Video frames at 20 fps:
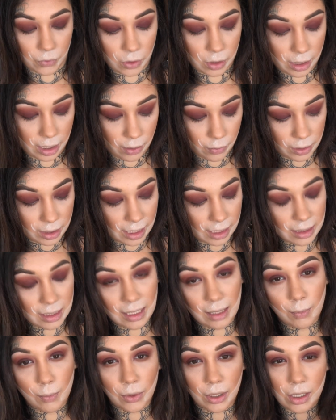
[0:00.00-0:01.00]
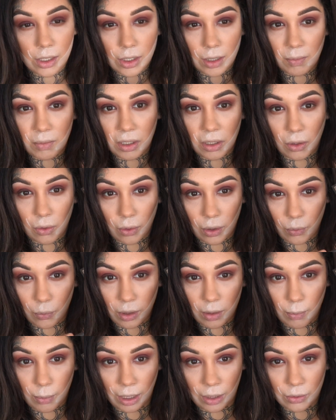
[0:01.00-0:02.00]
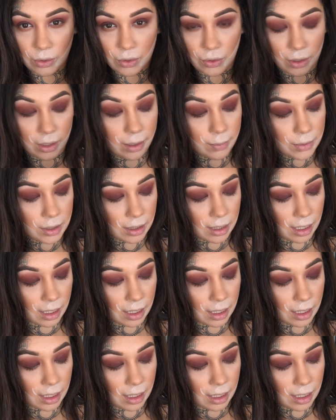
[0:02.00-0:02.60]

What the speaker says: Okay, with that same brush, I'm gonna go in with brownscript,